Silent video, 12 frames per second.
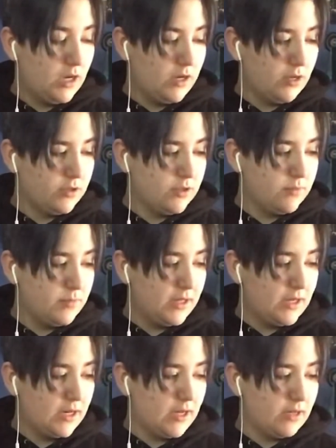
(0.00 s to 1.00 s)
Just been
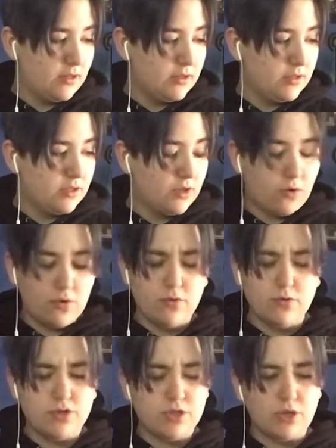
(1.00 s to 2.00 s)
getting so
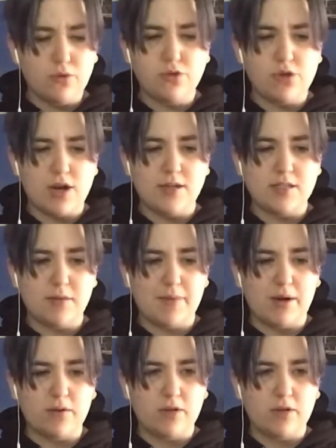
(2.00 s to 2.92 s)
stressed about